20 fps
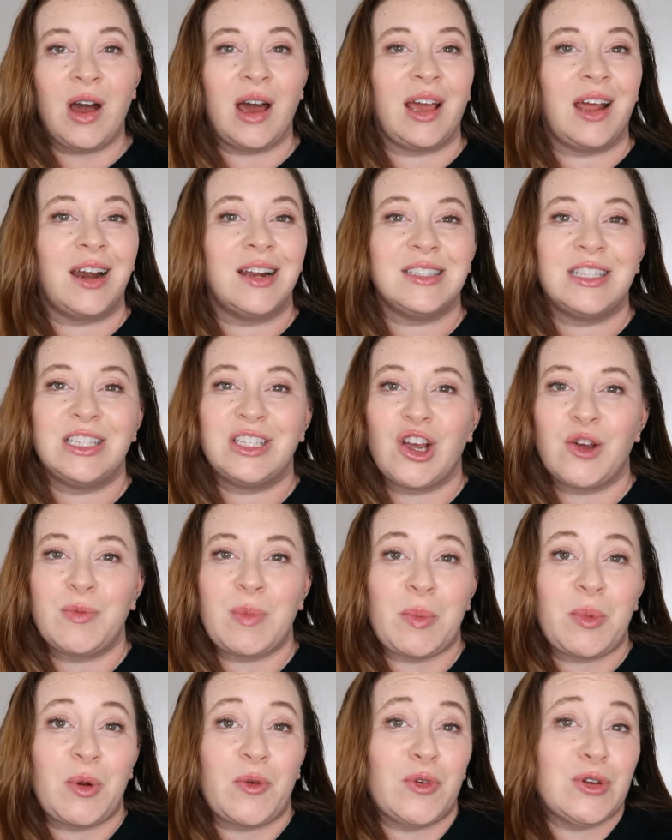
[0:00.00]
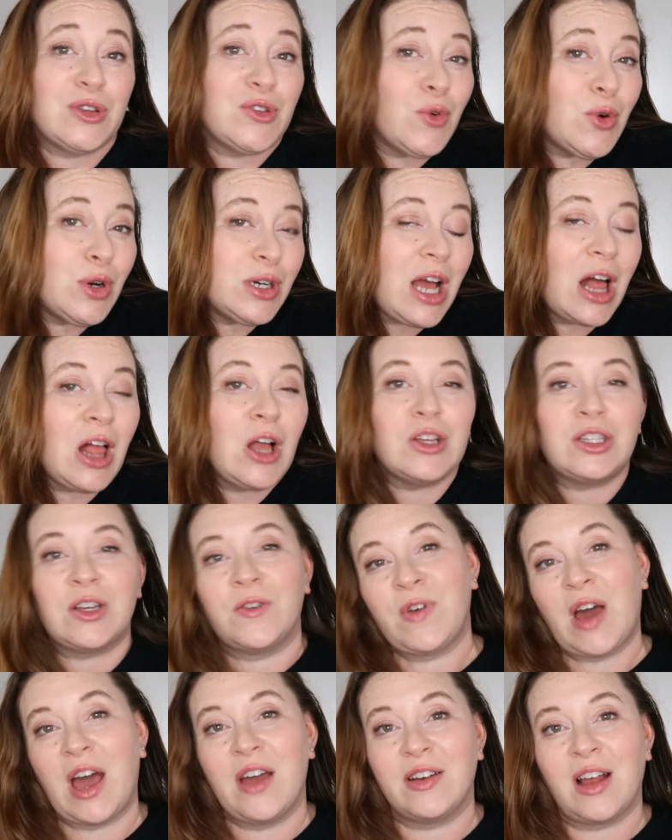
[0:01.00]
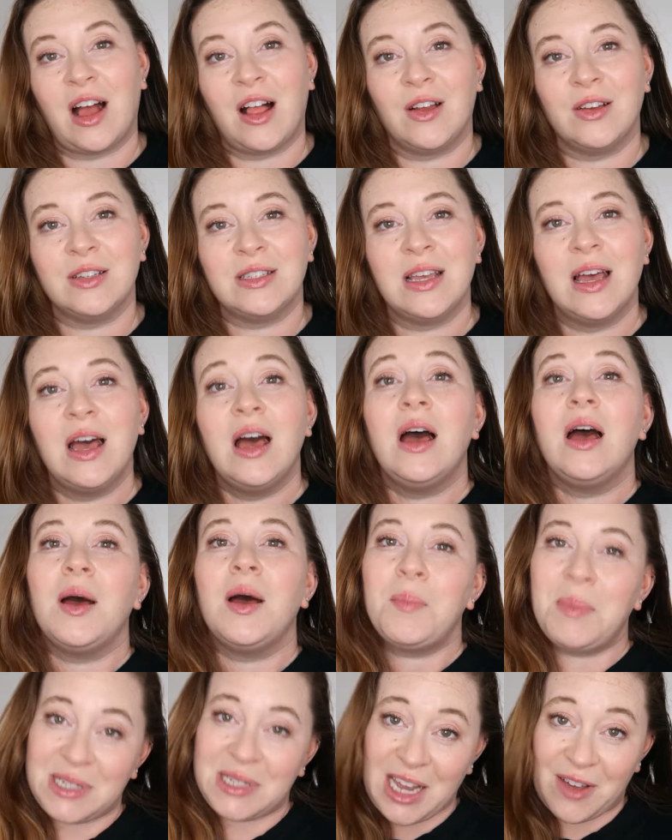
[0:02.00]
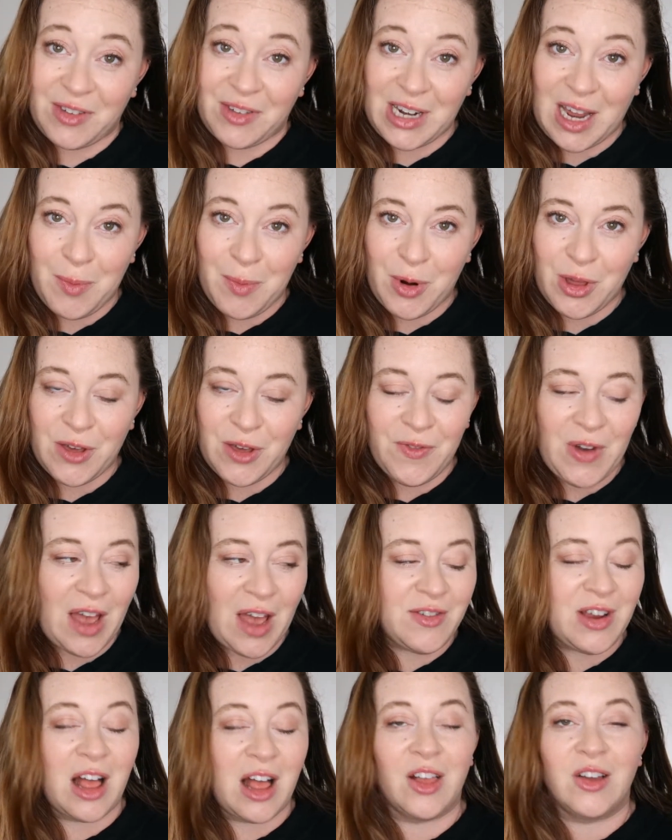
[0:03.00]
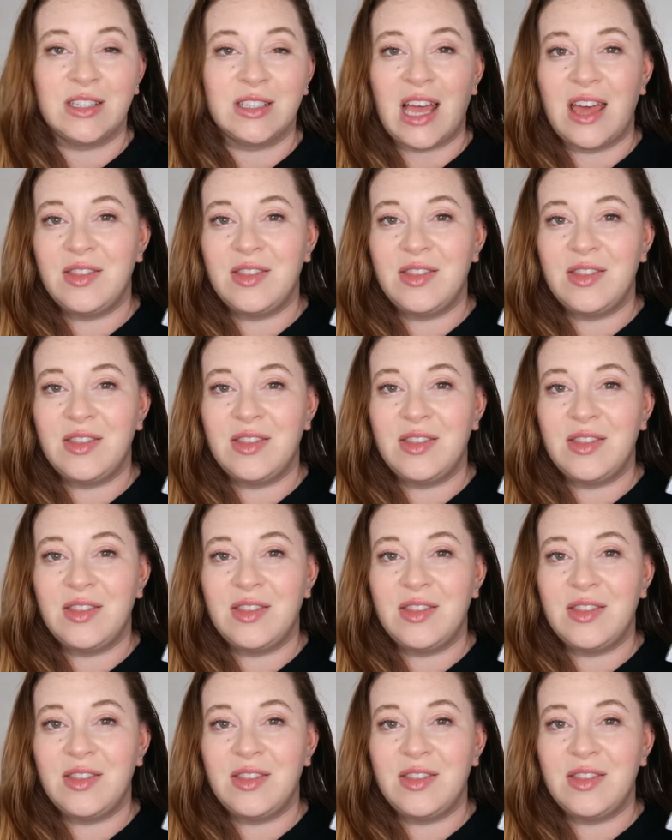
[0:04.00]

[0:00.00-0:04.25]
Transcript: I honestly don't remember if it was $4 or $5, but definitely not more than $5.